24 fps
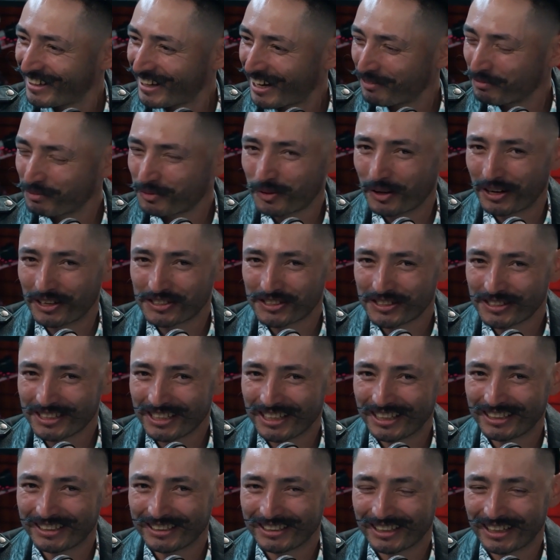I'm
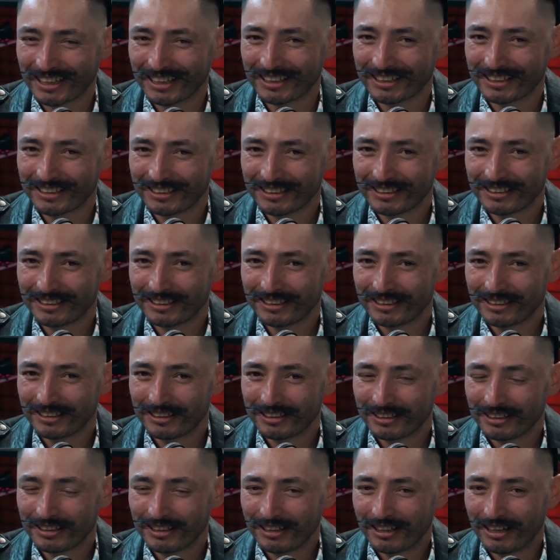questioning like
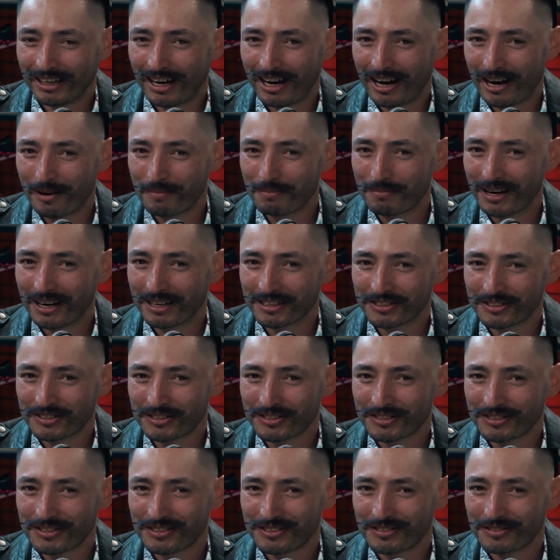how
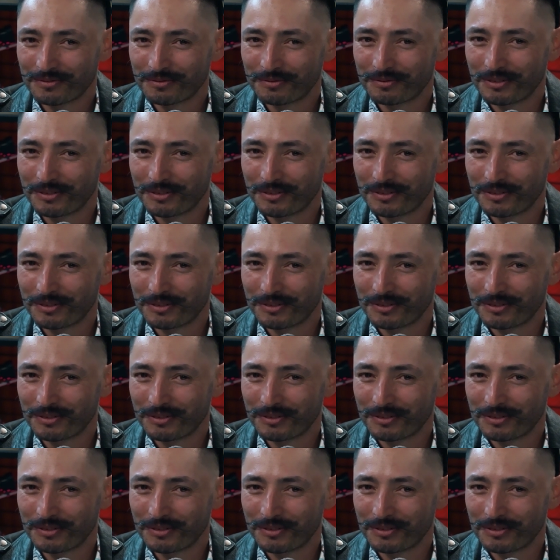much